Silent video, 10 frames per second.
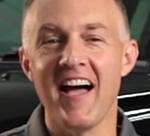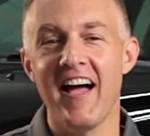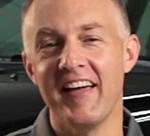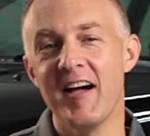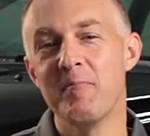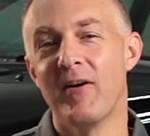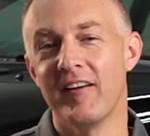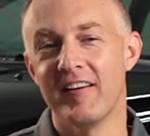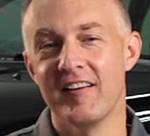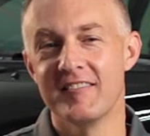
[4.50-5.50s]
Hi, I'm
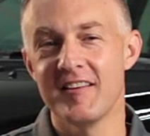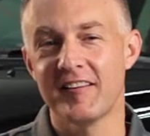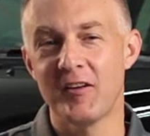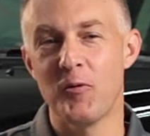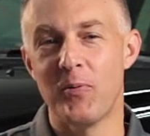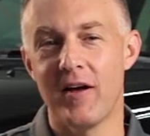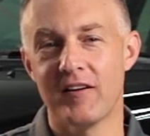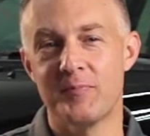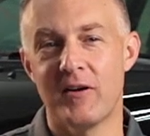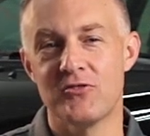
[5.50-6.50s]
Mike, Technical
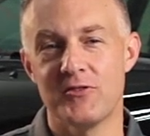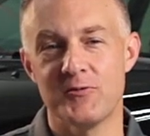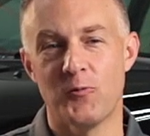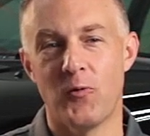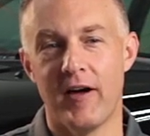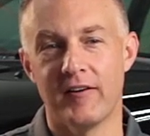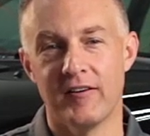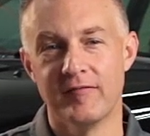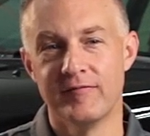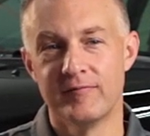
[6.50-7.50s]
Product Specialist with
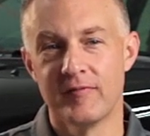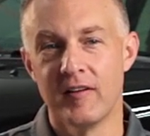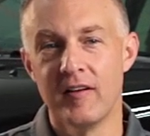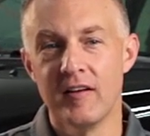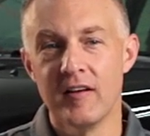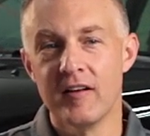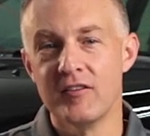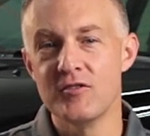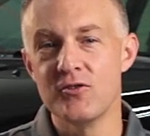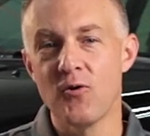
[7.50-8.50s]
Wagner.
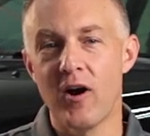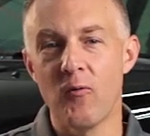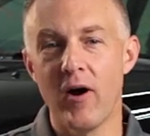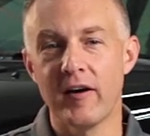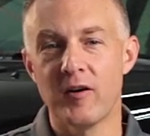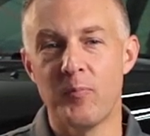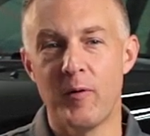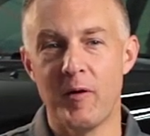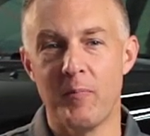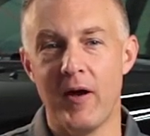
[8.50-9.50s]
Did you know our Wagner
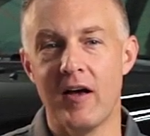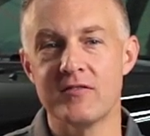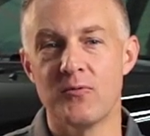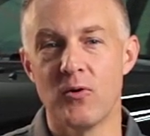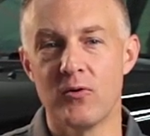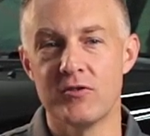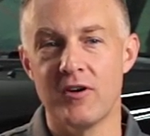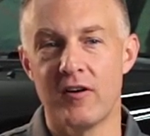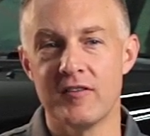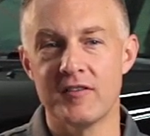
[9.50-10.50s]
premium pads and rotors
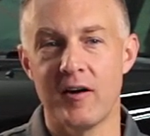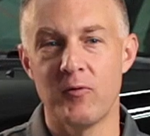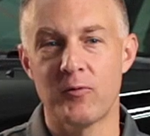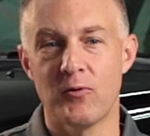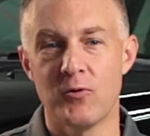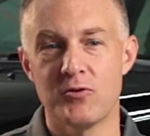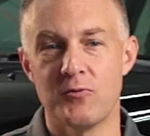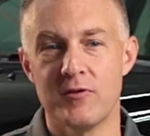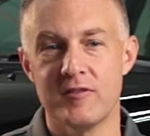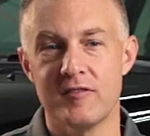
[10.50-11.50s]
are designed with
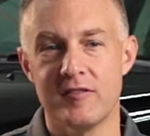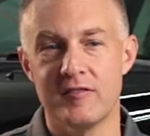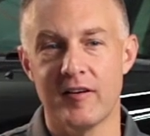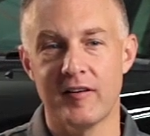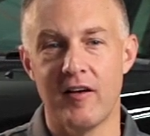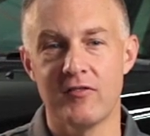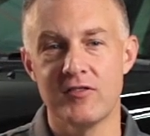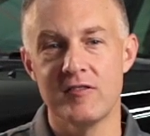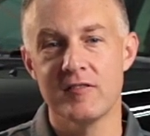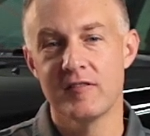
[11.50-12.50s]
corrosion-resistant
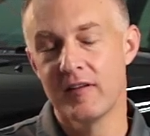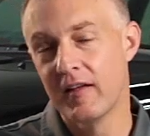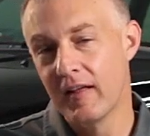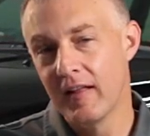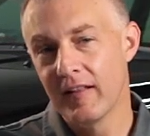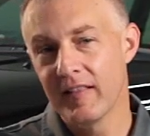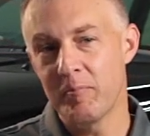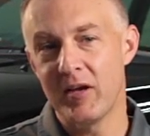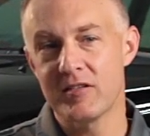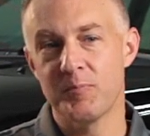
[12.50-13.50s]
technologies? Let
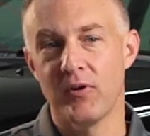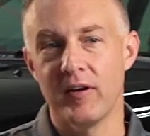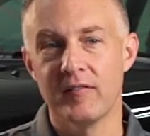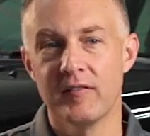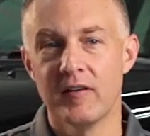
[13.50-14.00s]
me explain.